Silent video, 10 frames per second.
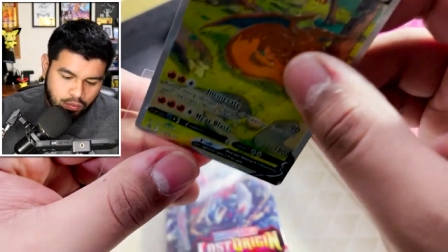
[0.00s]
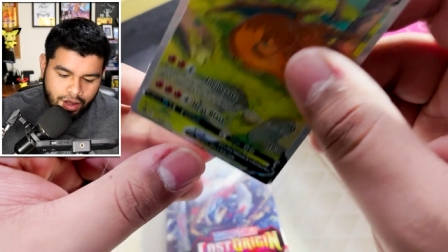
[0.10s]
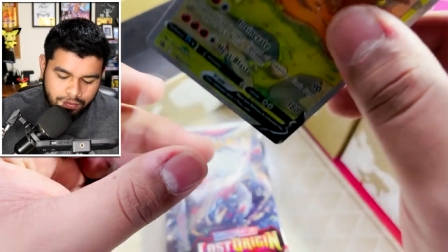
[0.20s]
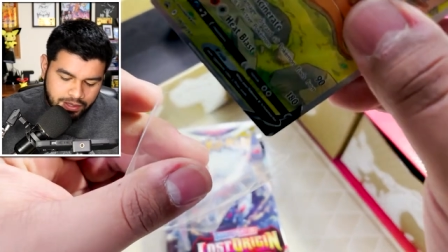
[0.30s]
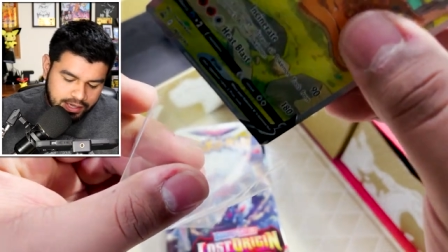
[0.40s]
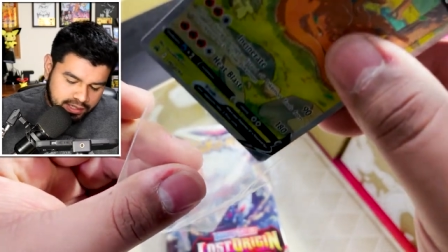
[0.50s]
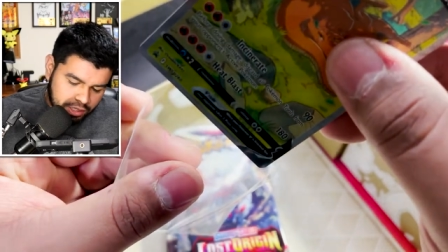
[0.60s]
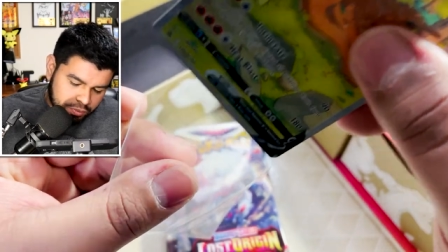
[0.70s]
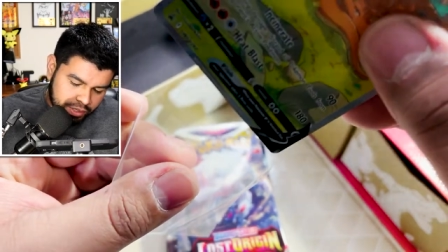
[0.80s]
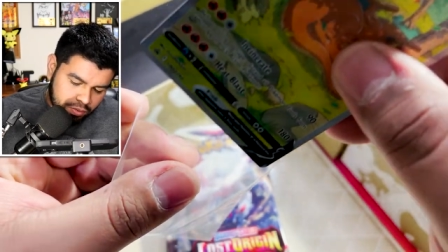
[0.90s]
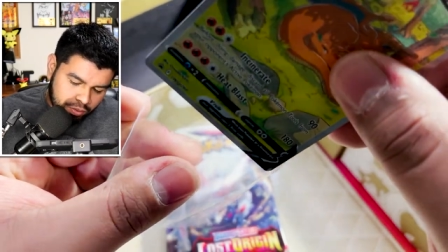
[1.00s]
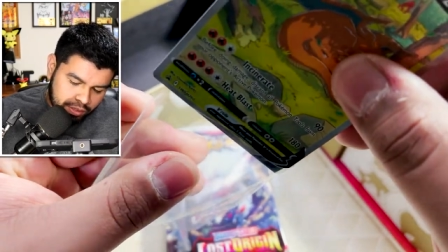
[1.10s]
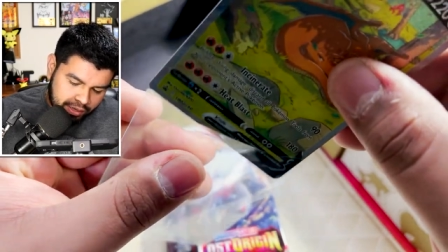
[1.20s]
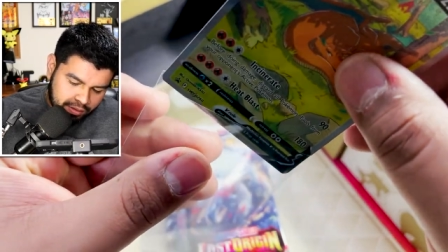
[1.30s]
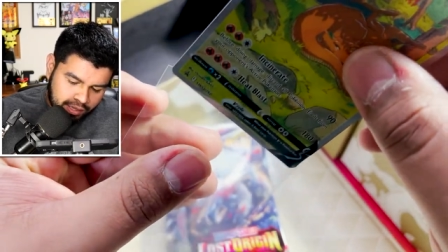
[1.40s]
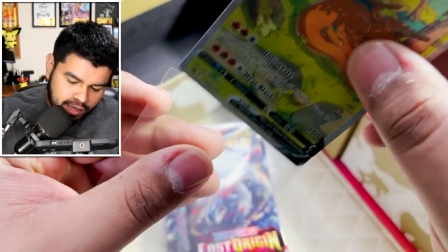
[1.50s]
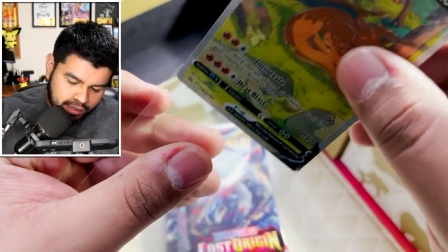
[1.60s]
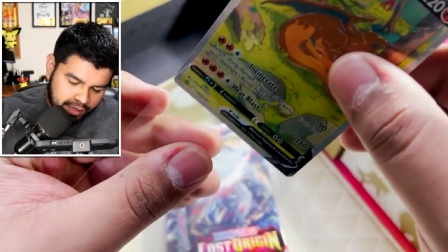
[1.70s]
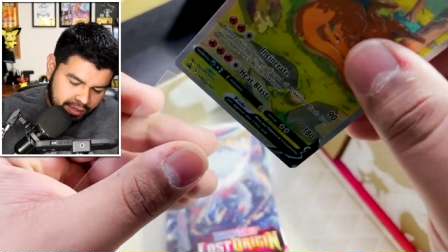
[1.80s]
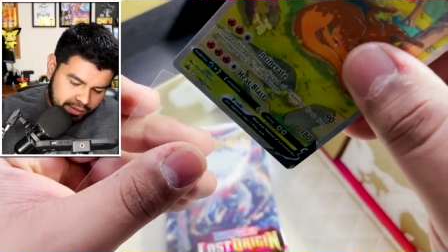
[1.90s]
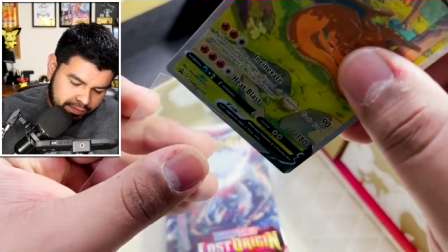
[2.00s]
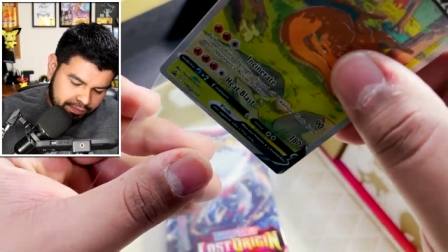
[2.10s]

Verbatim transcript: Wow, this actually looks really cool. Not going to lie. Like,